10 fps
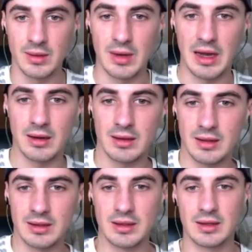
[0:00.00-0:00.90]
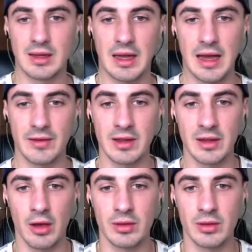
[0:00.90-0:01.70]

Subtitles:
Wow. Having